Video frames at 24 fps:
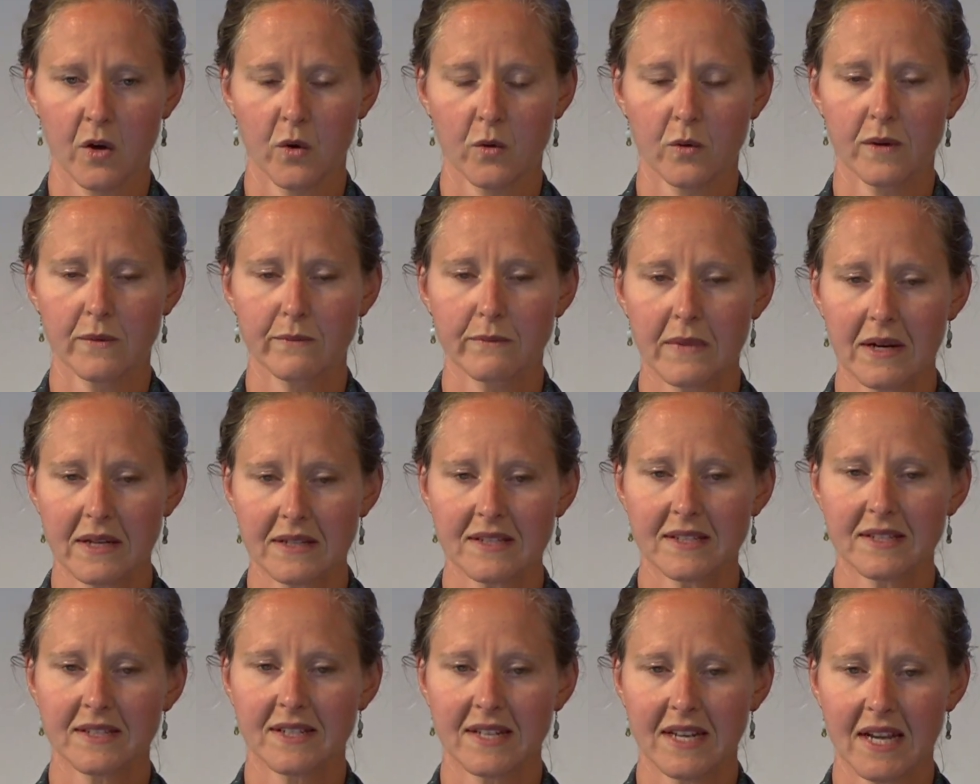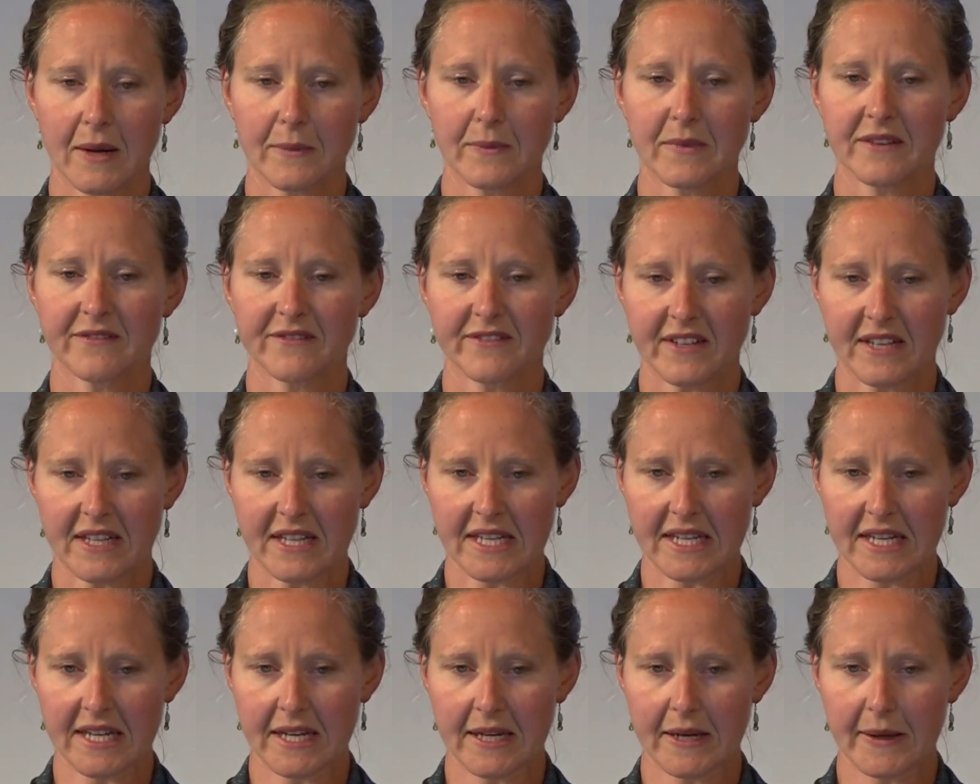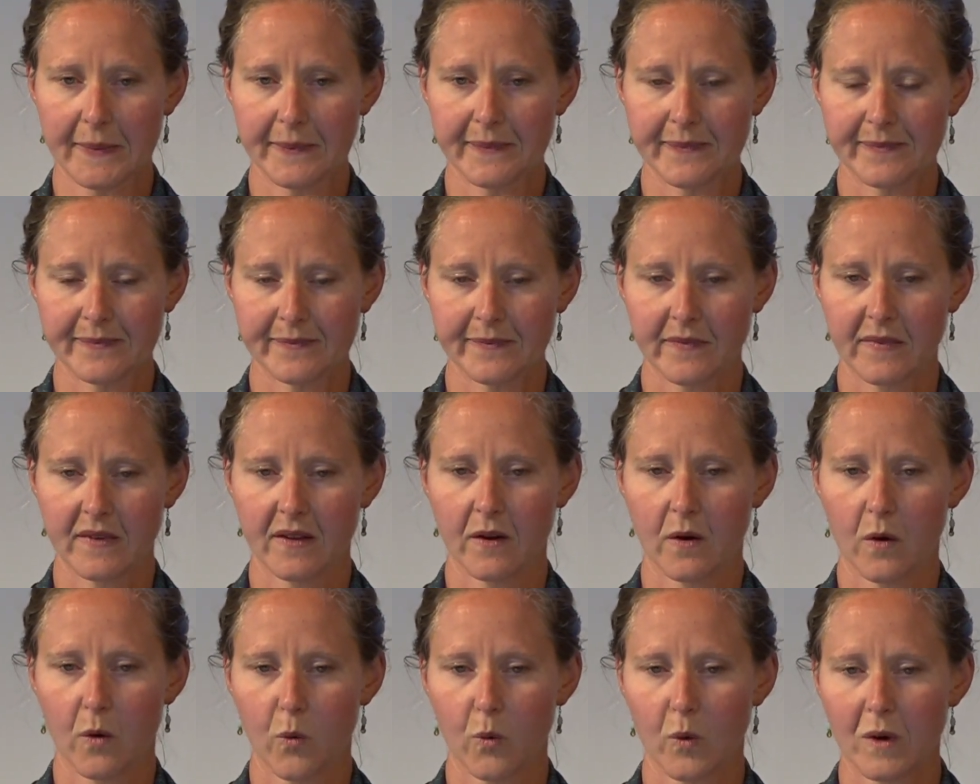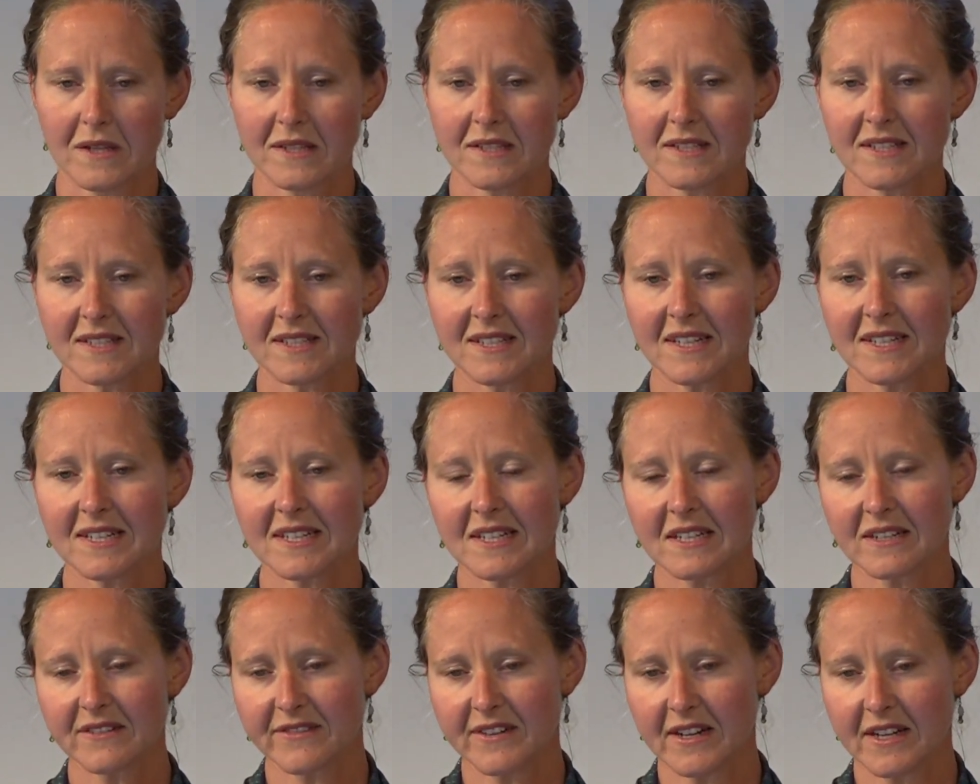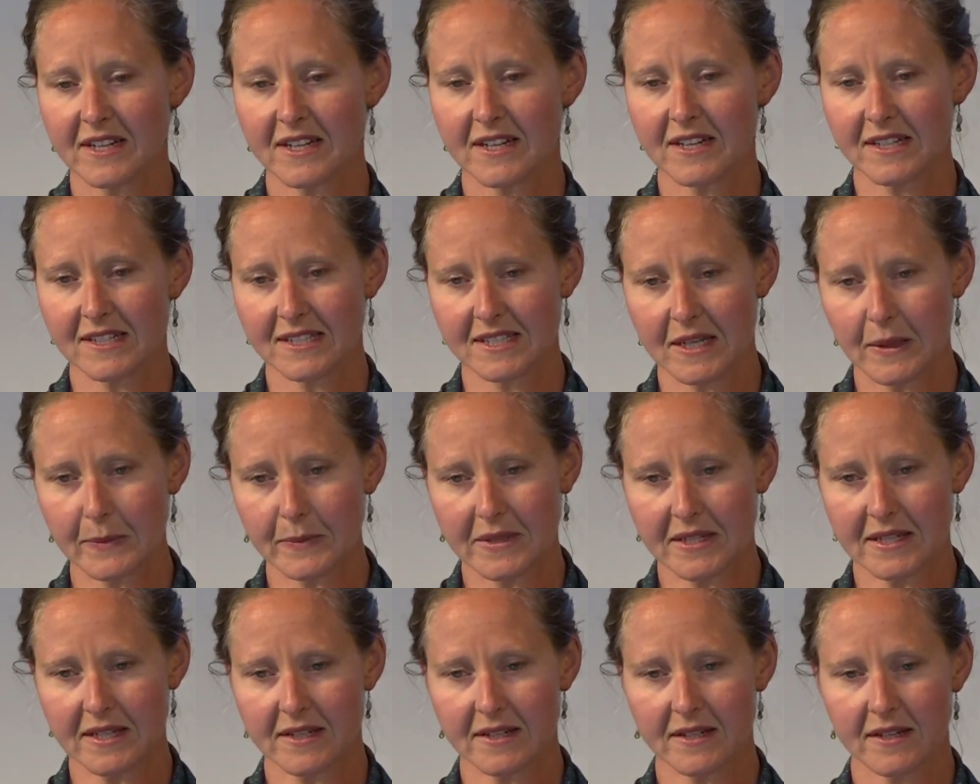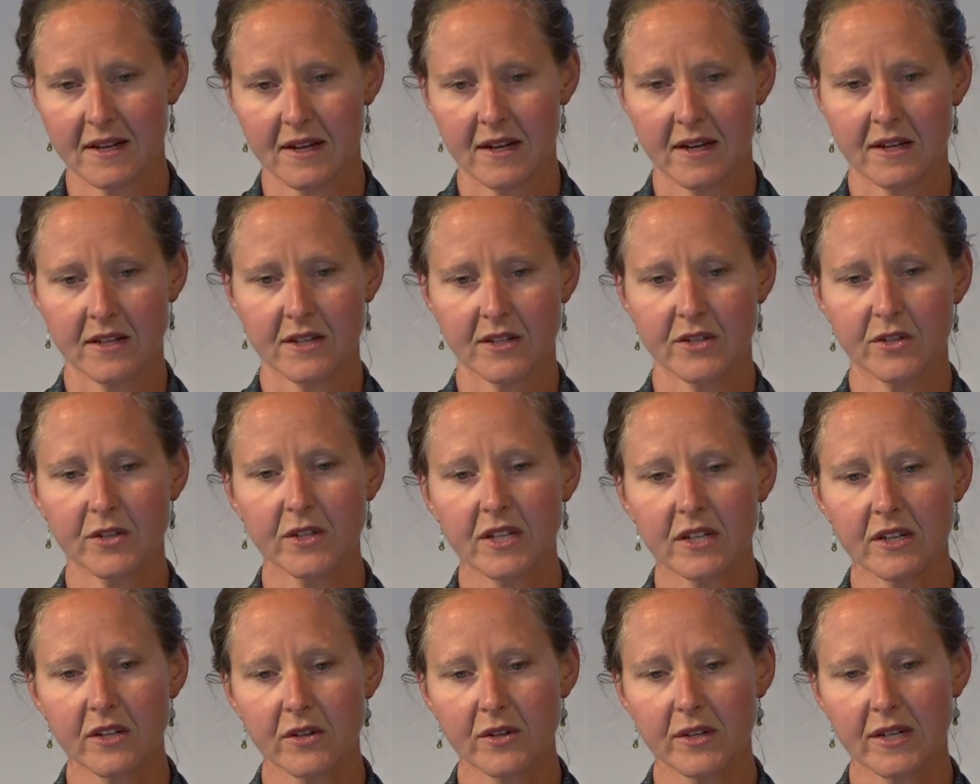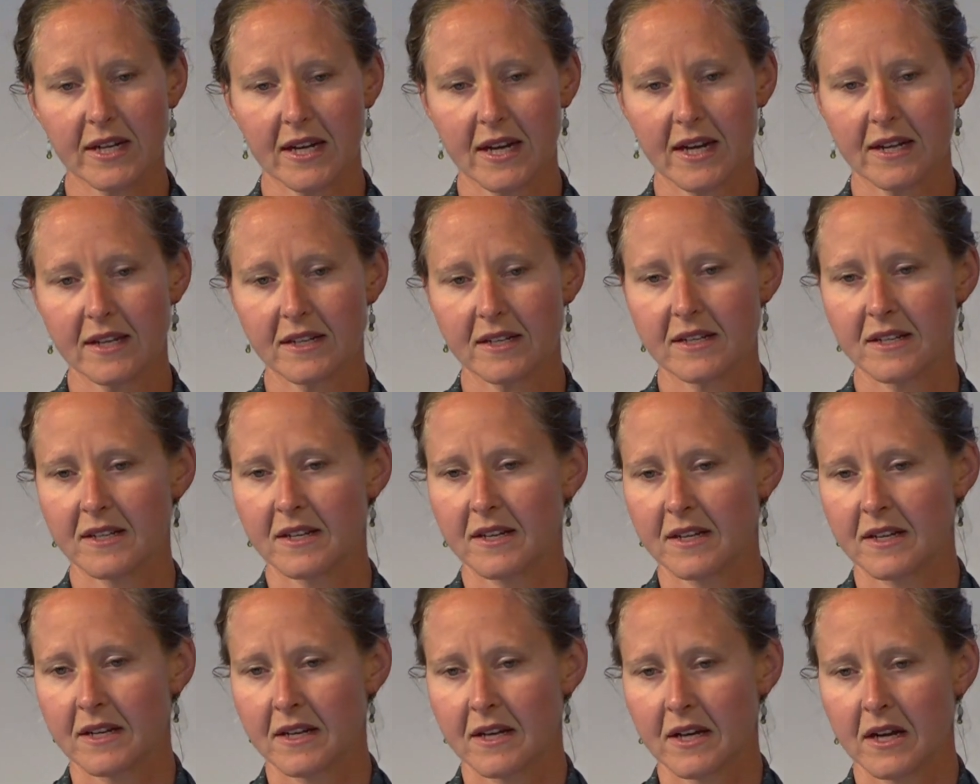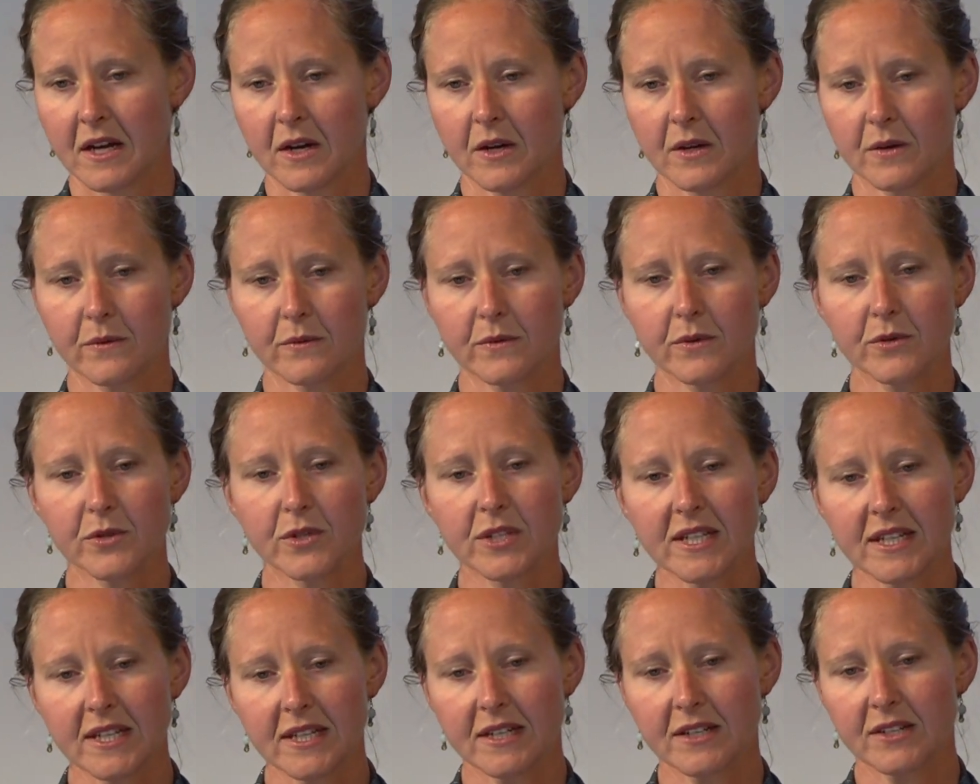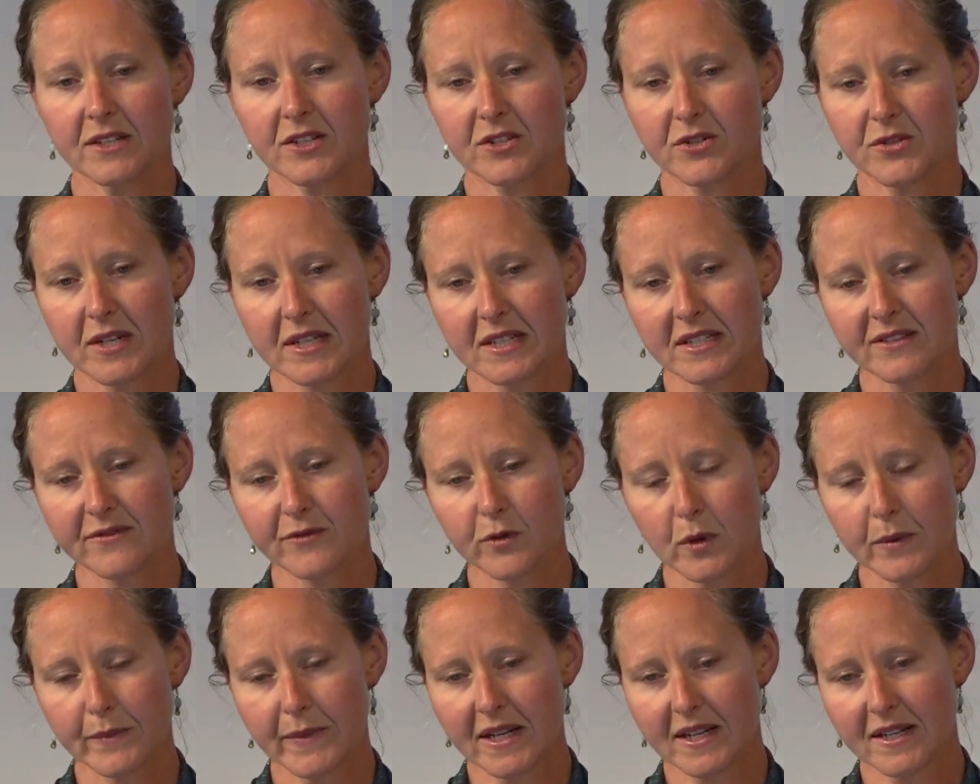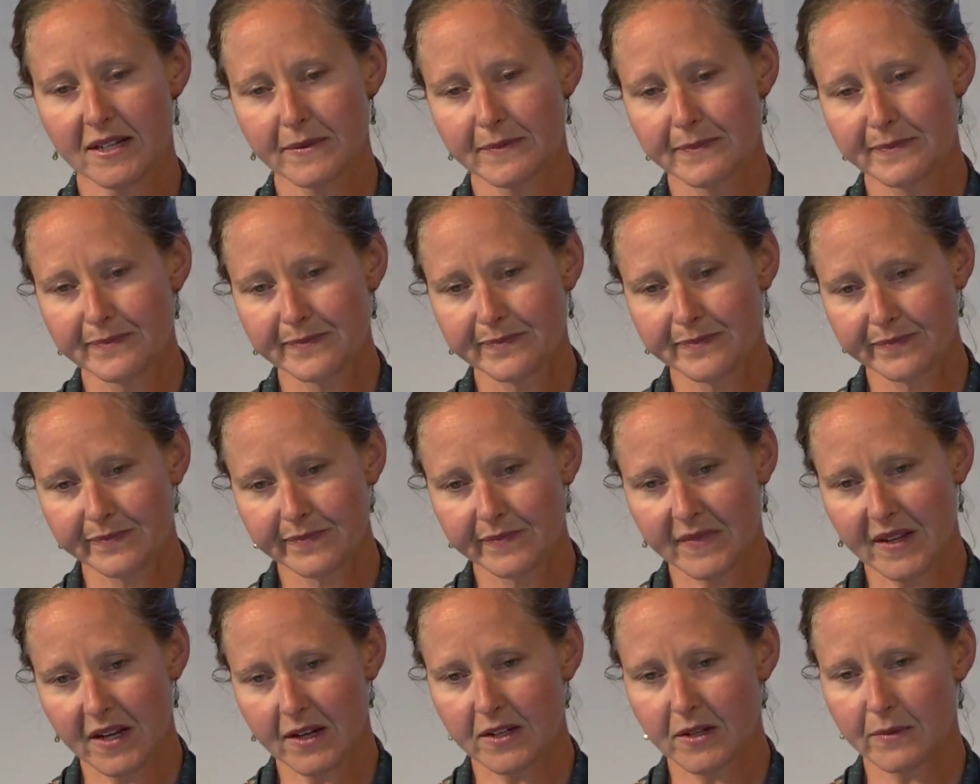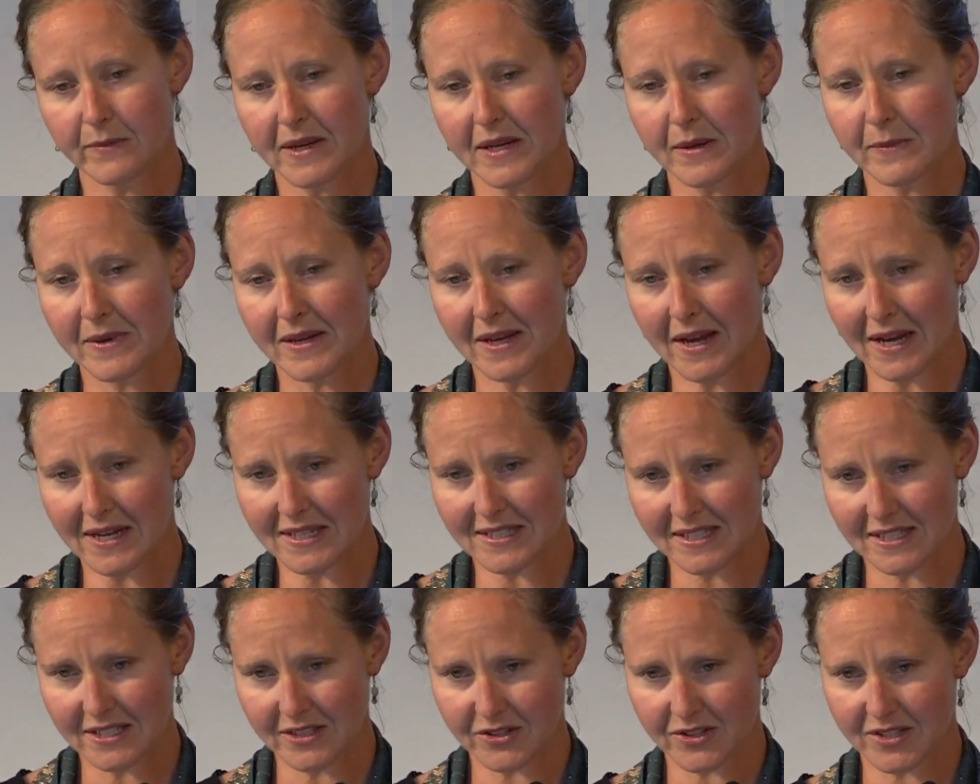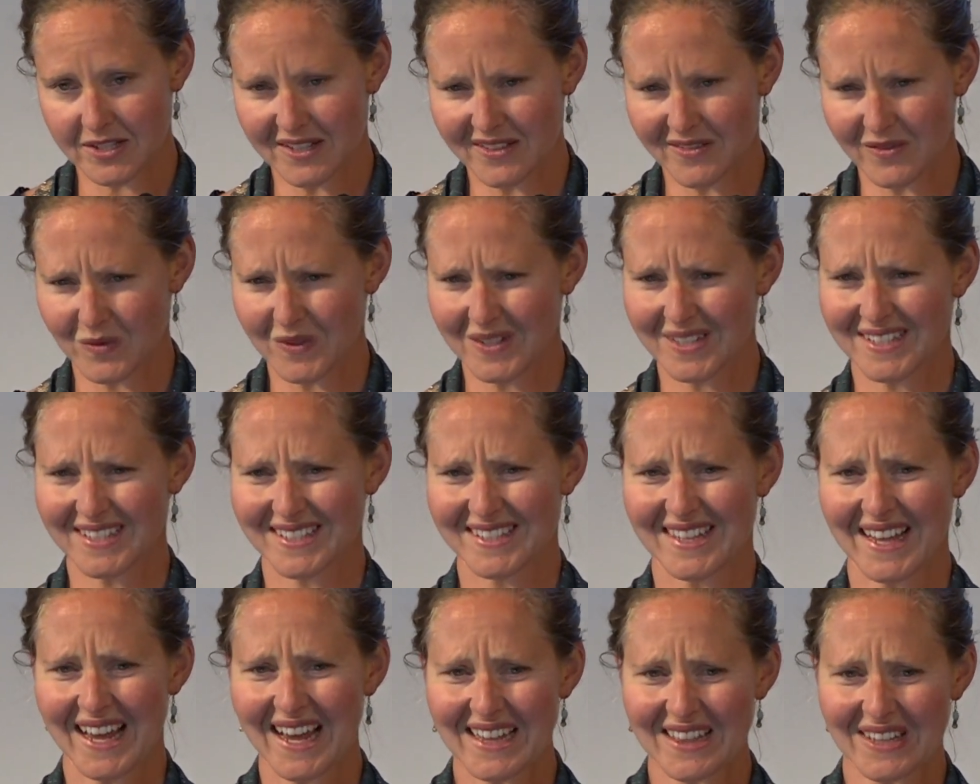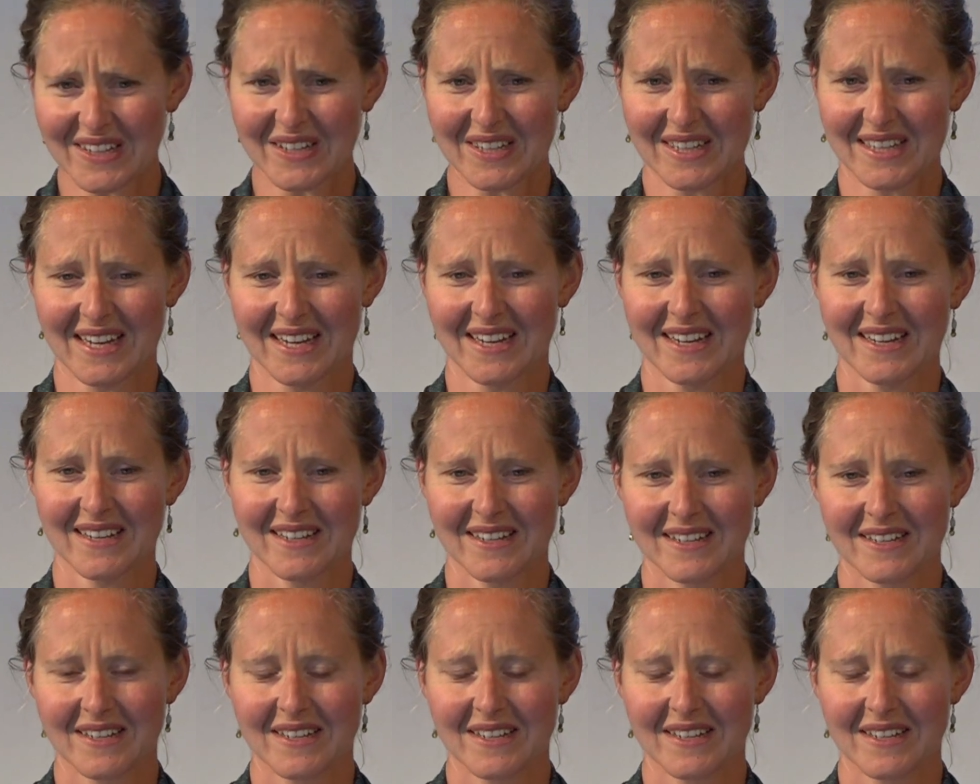We must name the feeling. Once it's identified and accepted, you can create a routine to transform it. Now, you might be asking yourself, what does that look like?